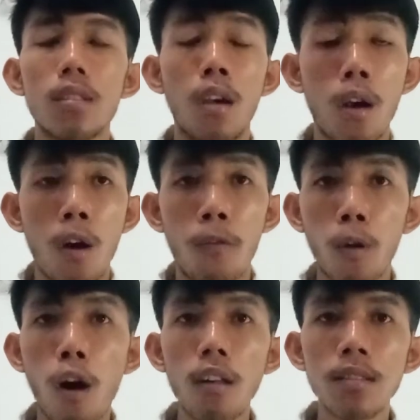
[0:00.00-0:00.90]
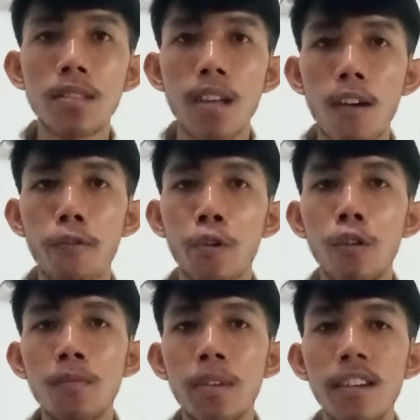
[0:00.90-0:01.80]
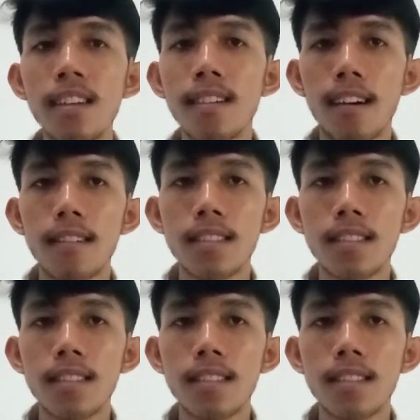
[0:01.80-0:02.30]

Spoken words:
For all stuff could be regarded,